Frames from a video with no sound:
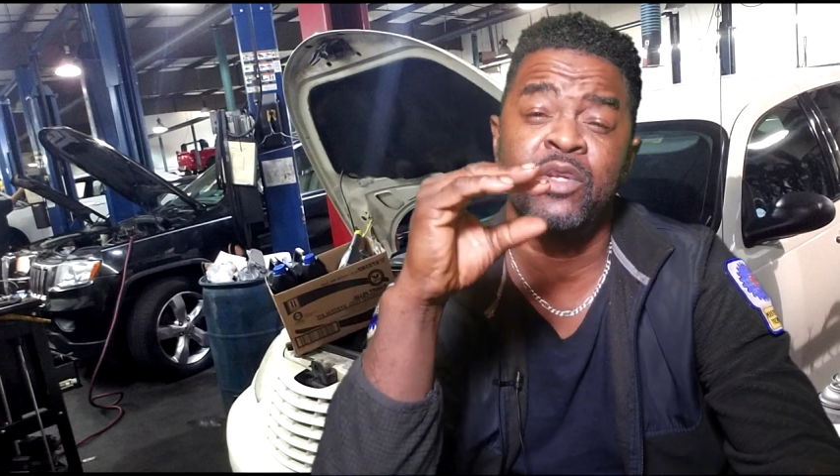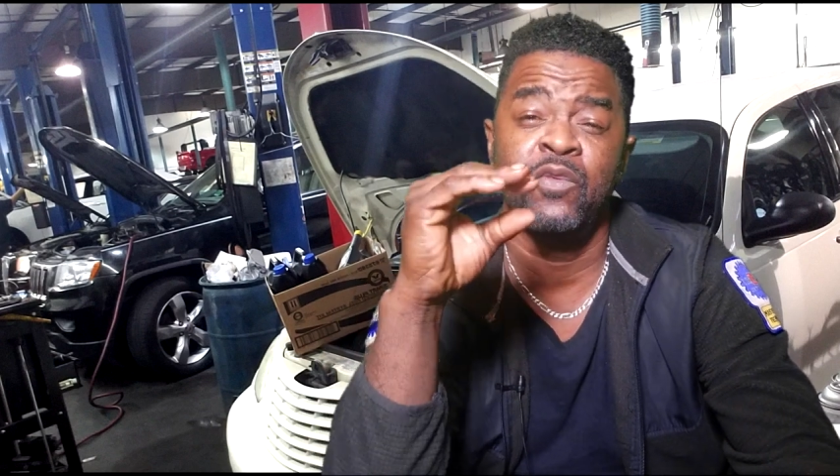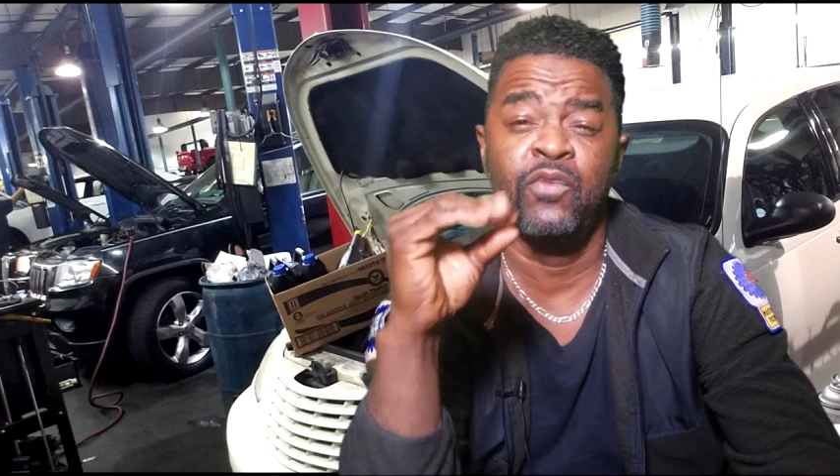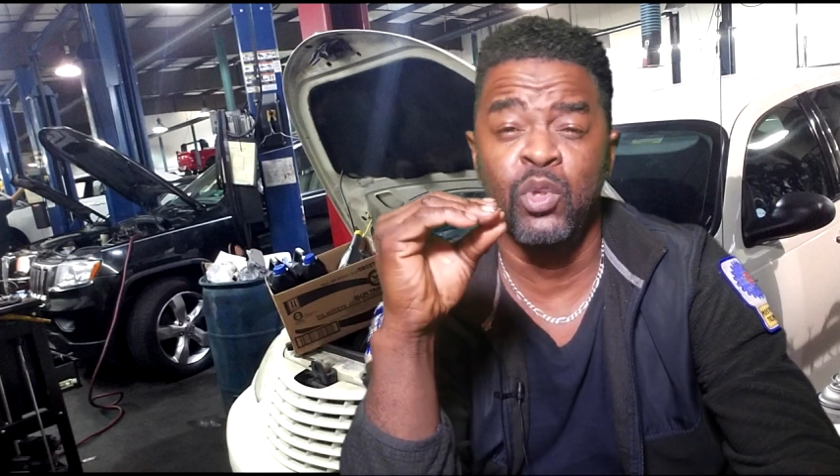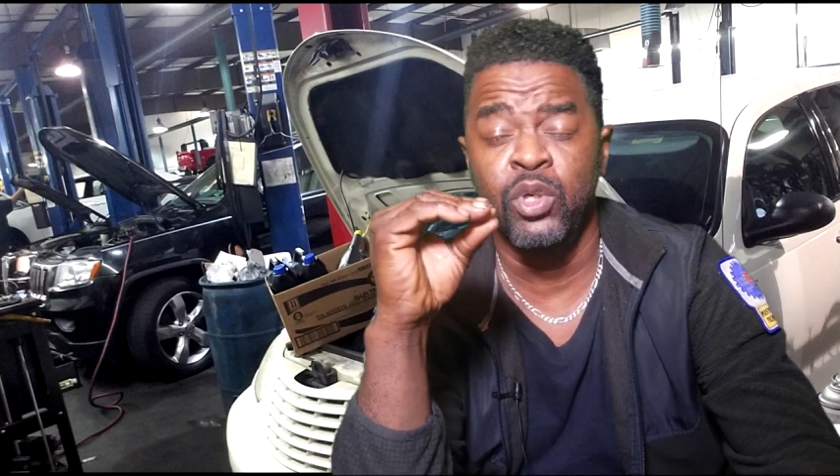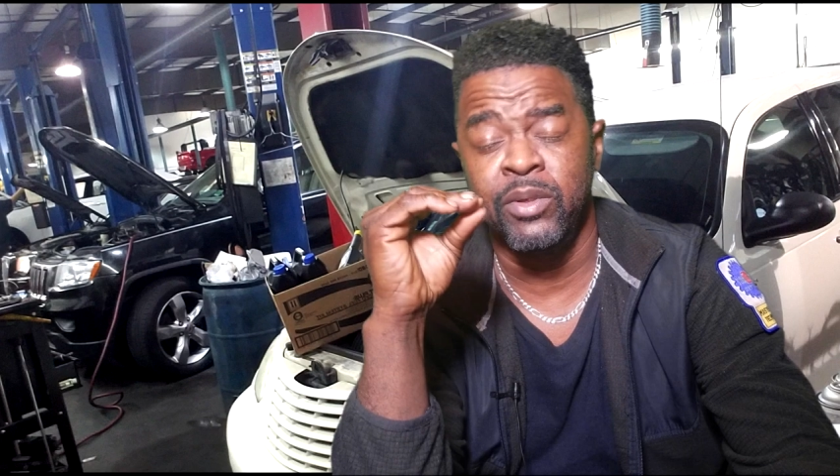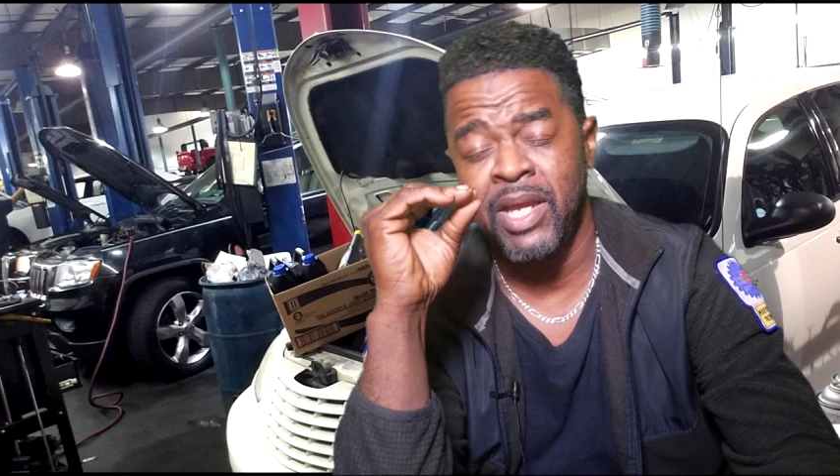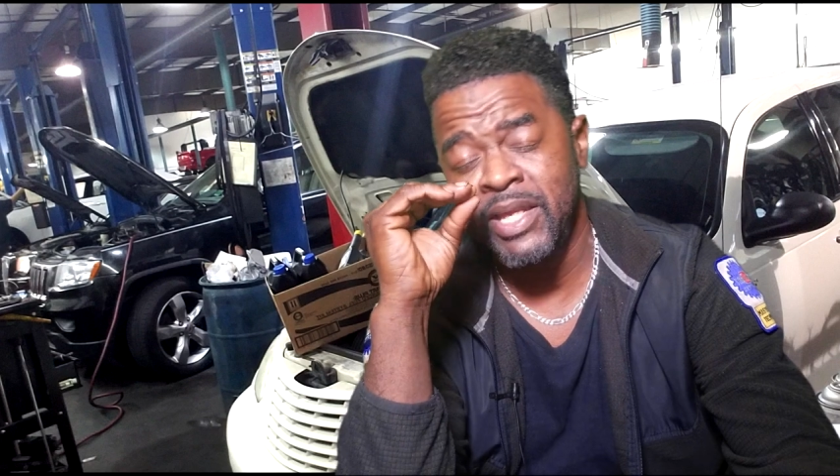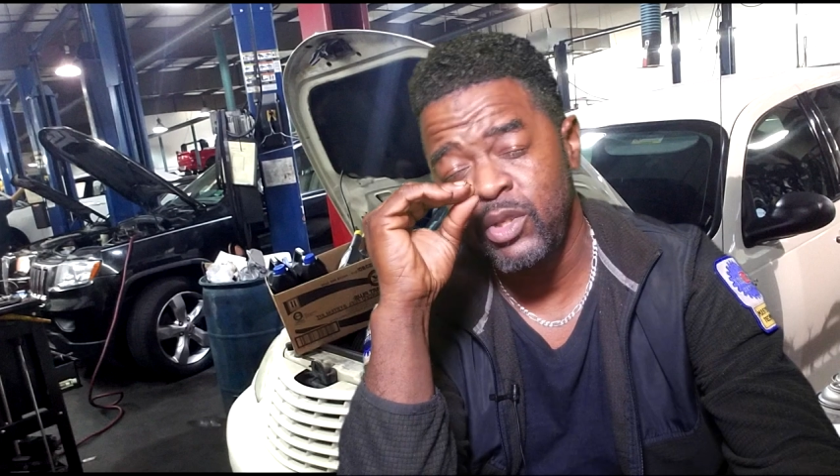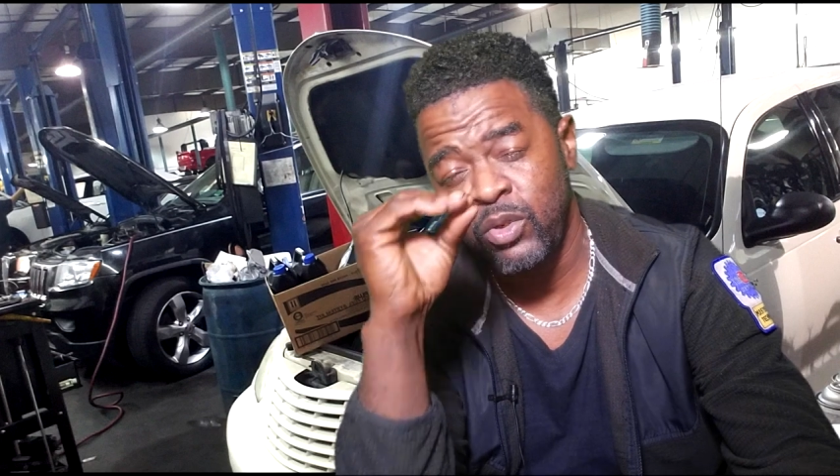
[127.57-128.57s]
your fluid,
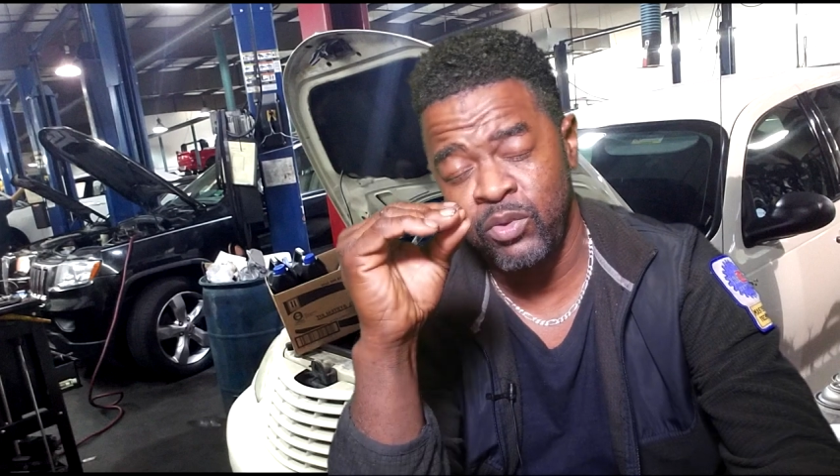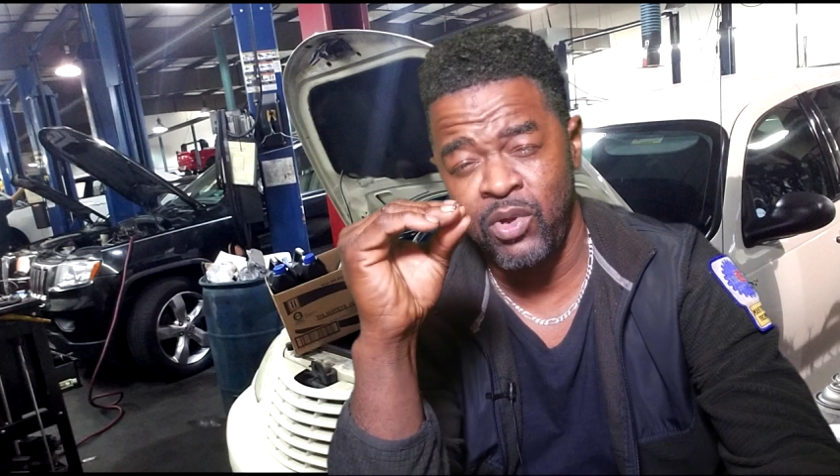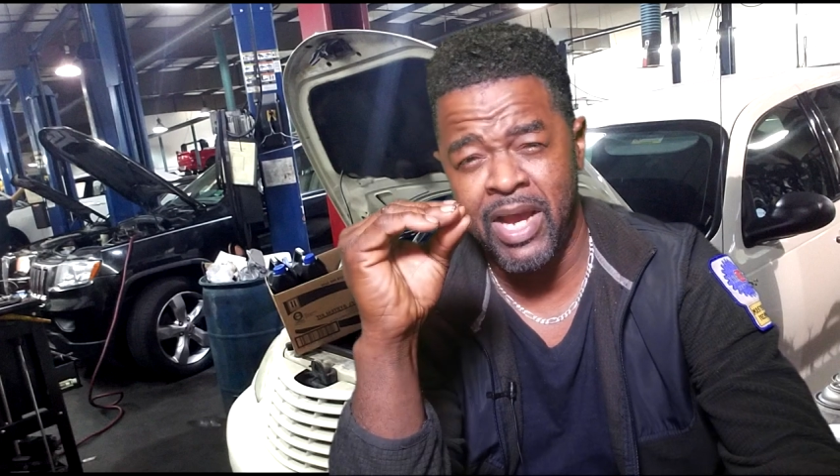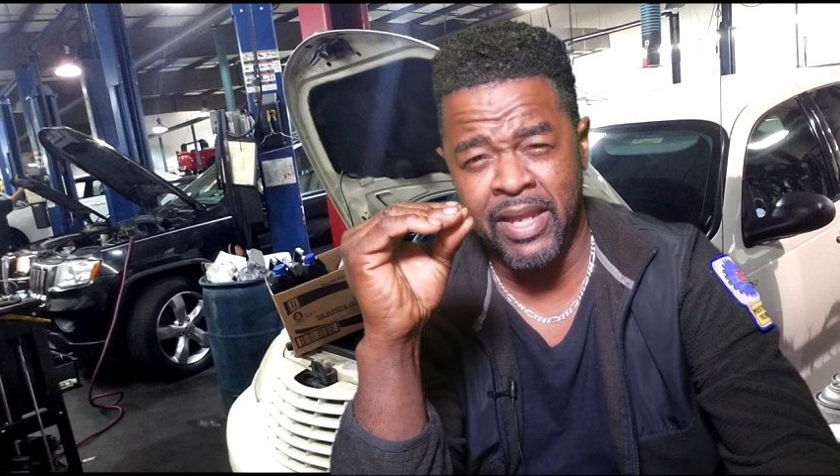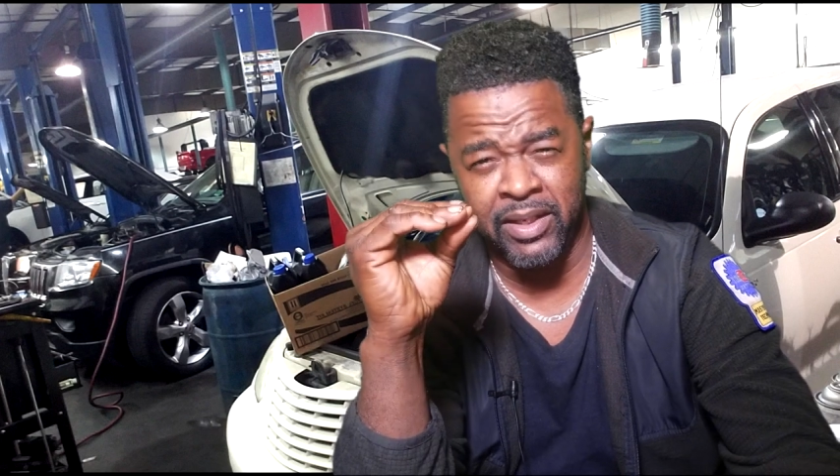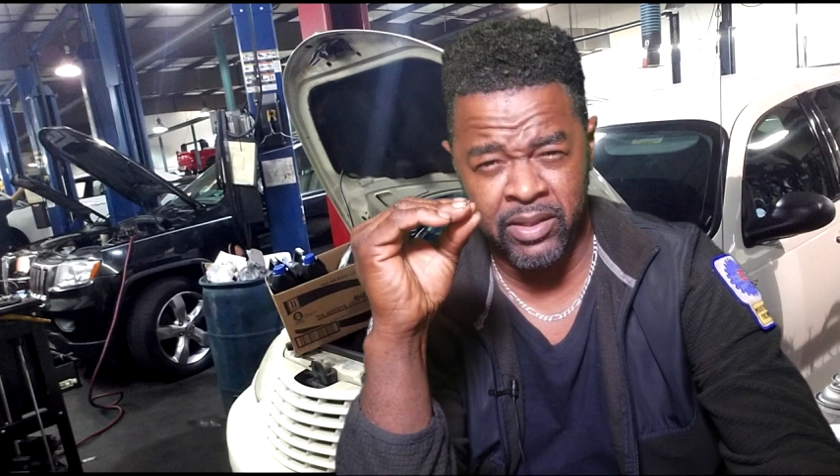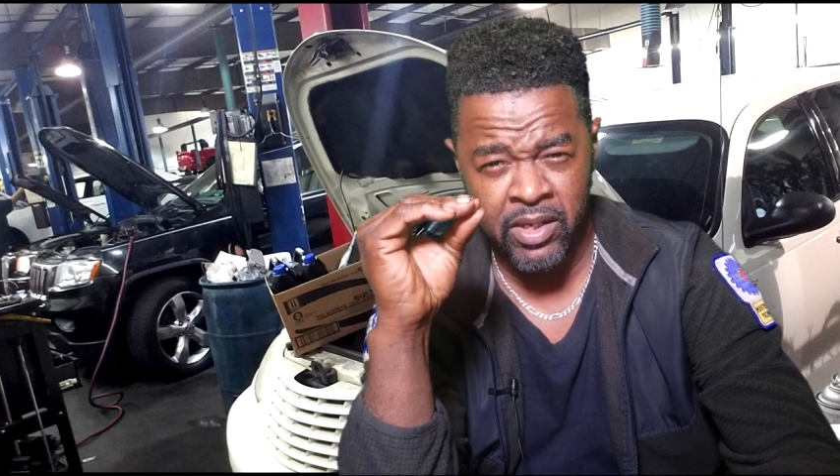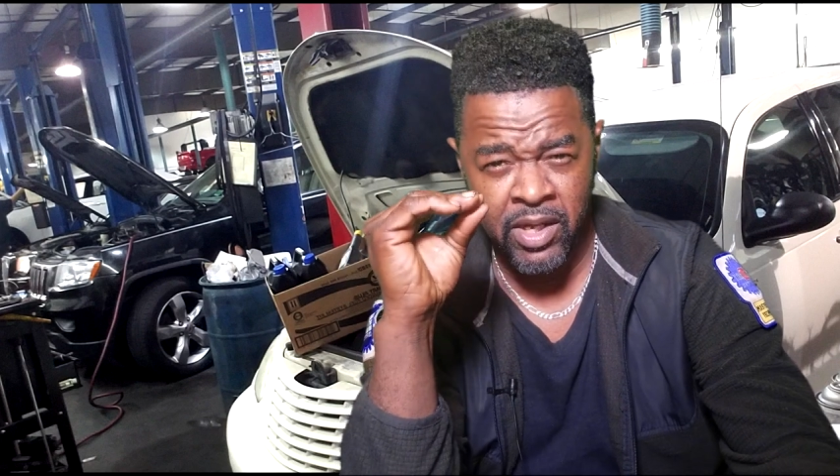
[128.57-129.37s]
and you don't know how to